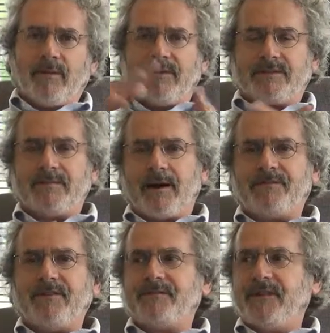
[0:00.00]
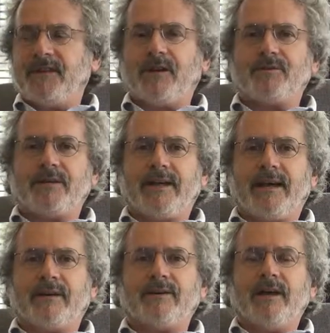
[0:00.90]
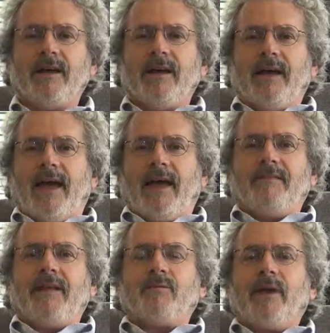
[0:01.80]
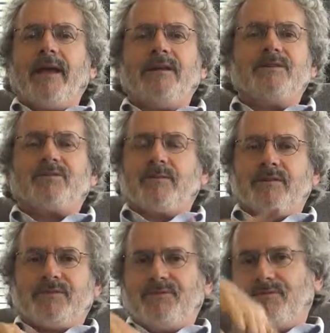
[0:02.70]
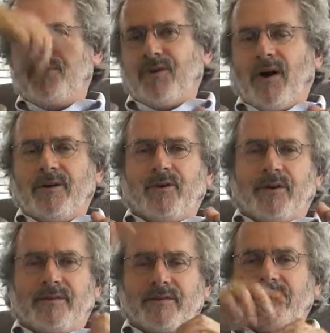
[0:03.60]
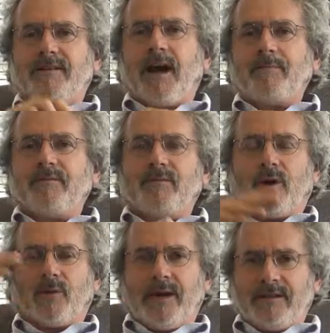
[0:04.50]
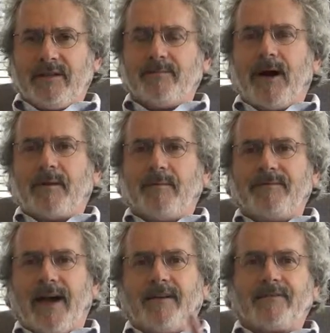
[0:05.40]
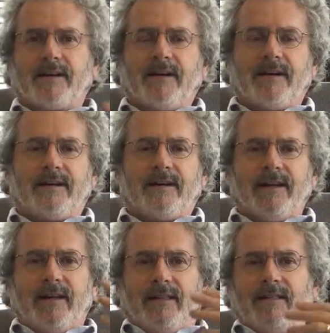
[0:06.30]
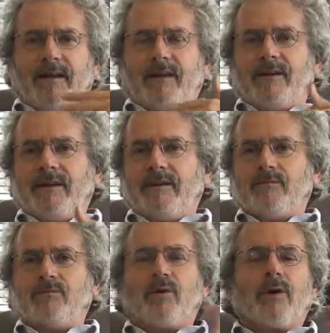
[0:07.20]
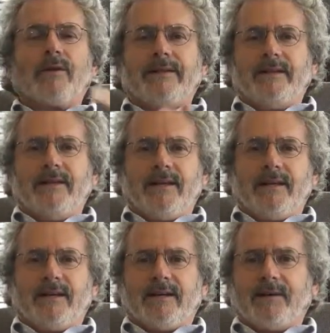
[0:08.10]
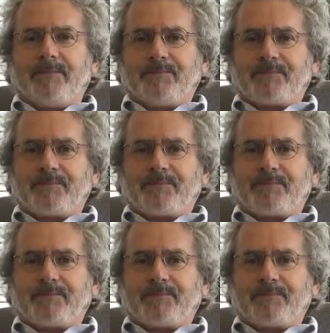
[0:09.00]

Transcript: There's about 1,500 now, and they range from as far north to the top of Norway to the bottom of Africa. They're in rural India.